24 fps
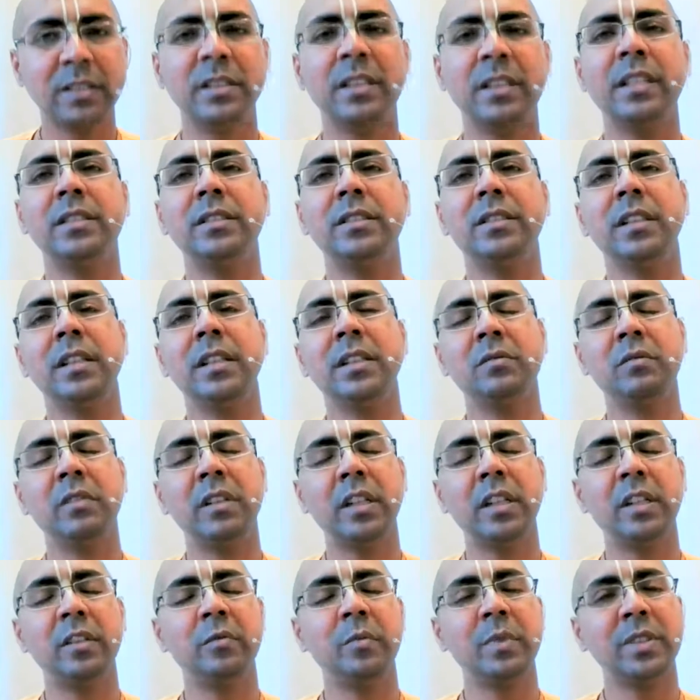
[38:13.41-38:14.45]
these things will
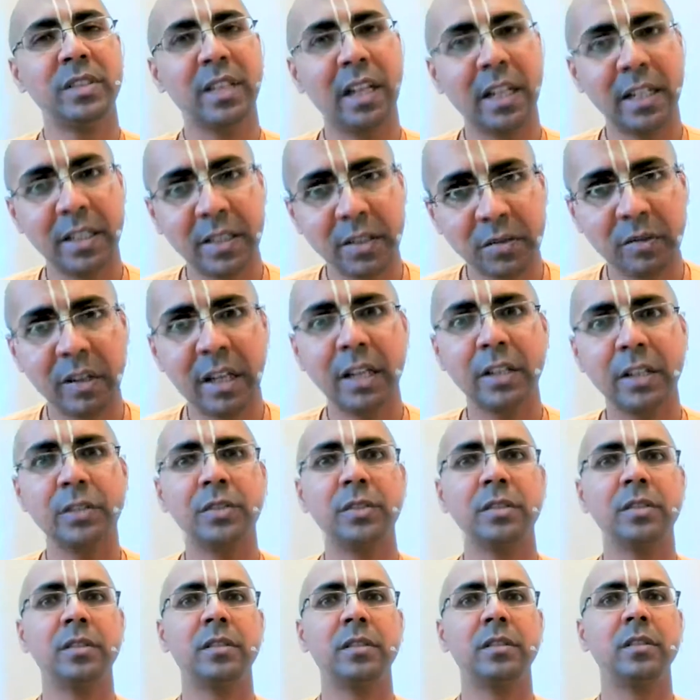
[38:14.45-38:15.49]
give me
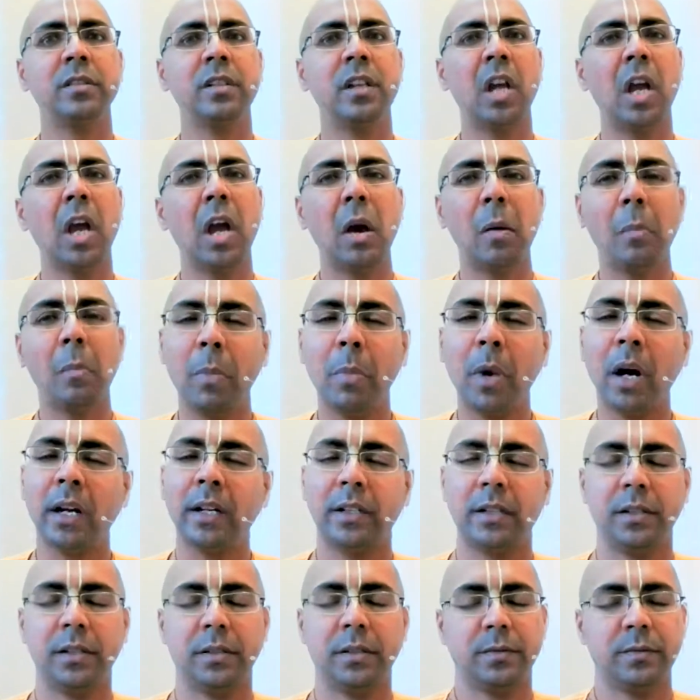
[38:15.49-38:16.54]
satisfaction.
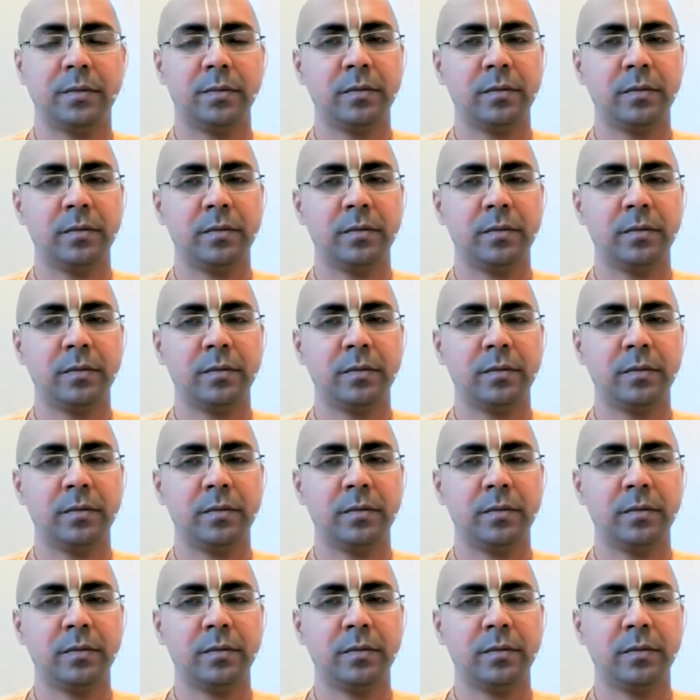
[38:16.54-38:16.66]
But